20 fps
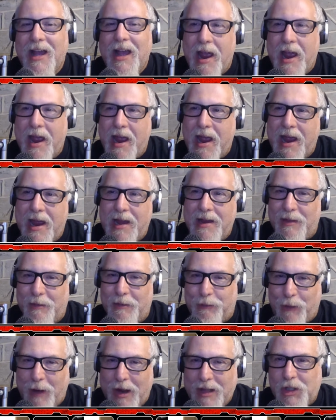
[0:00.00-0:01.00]
and
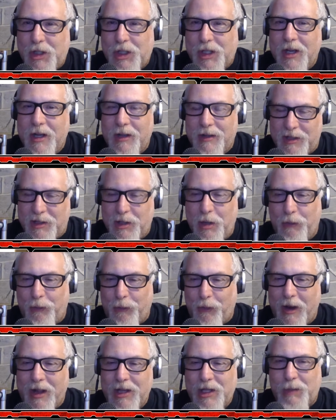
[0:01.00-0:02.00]
the two
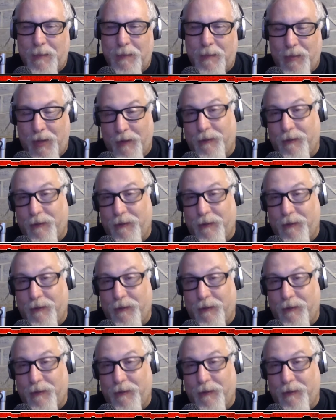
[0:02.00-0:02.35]
French people,